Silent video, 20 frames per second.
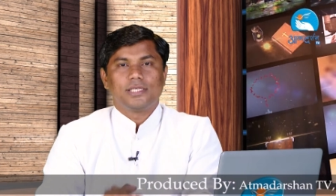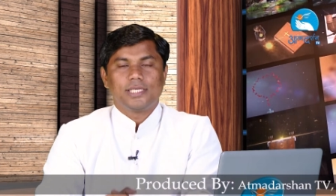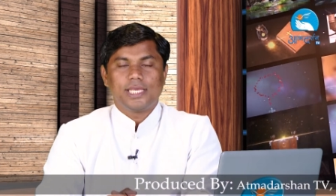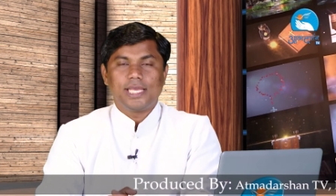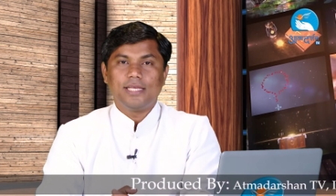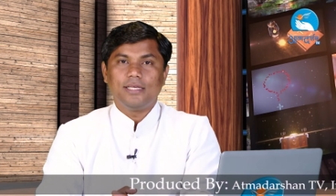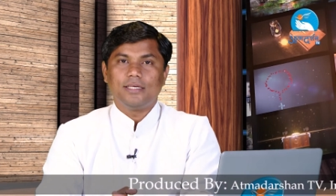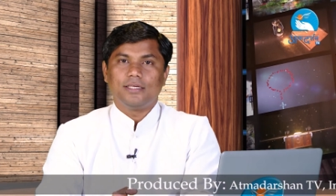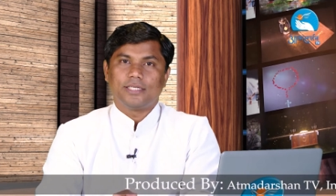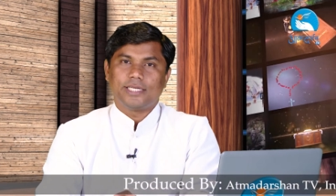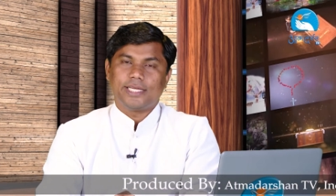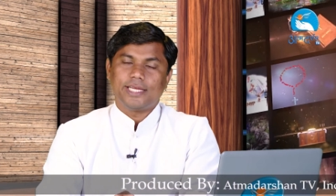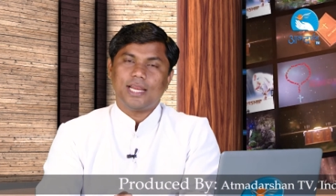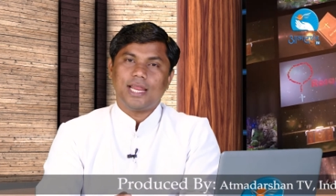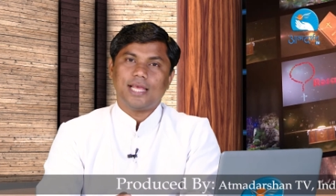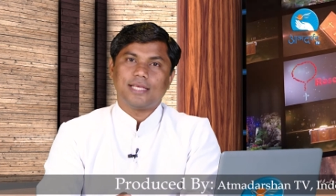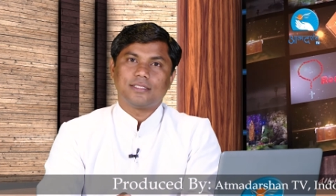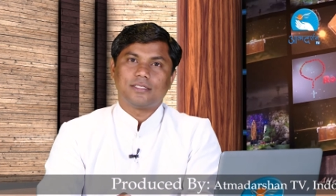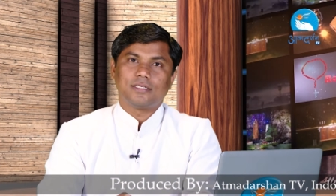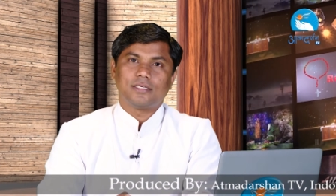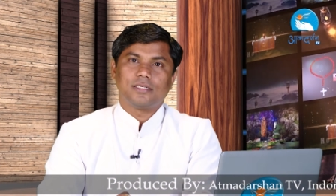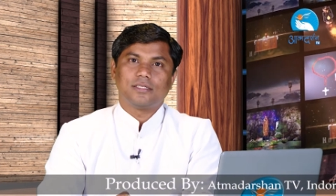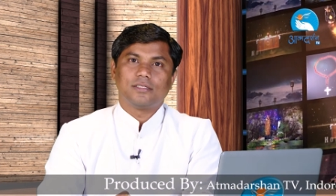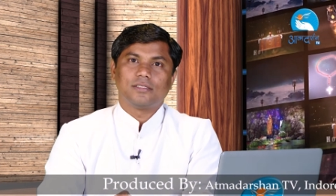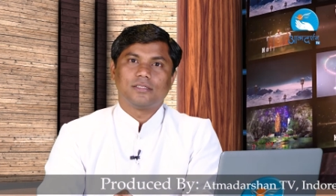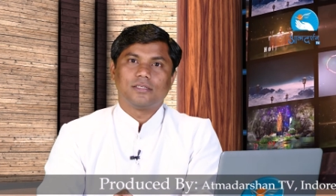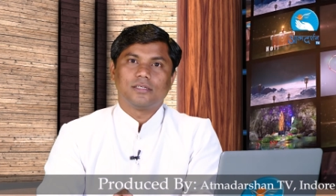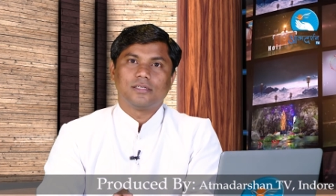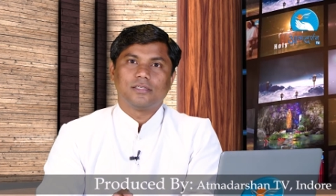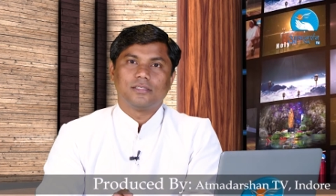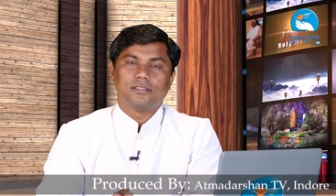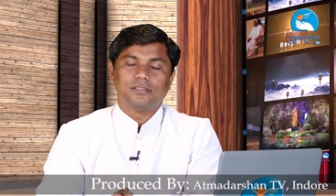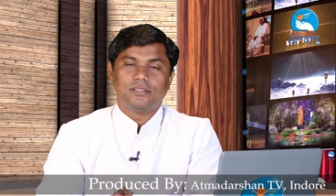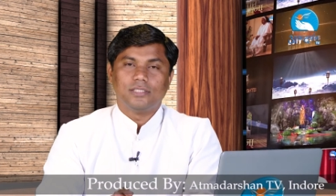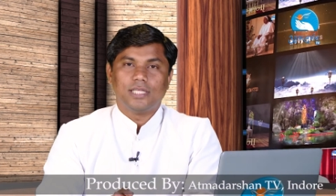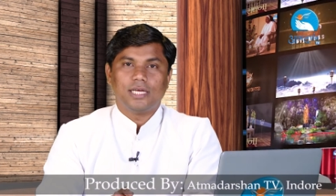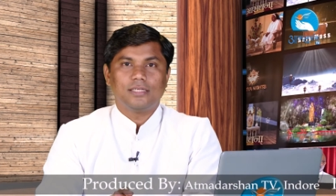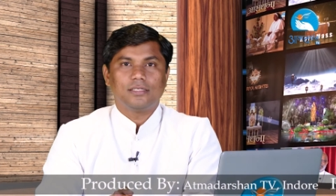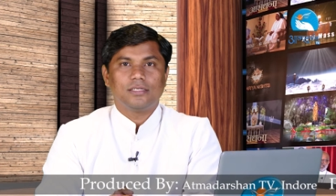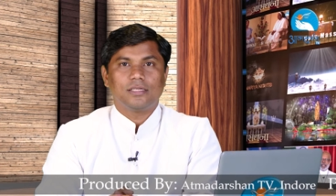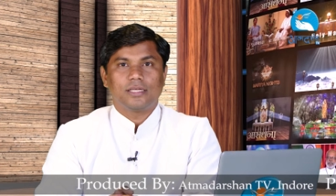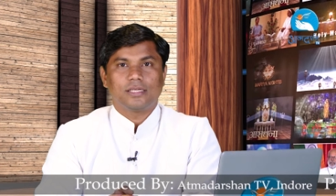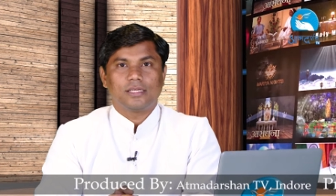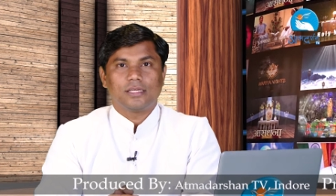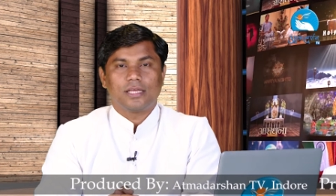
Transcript: King realized that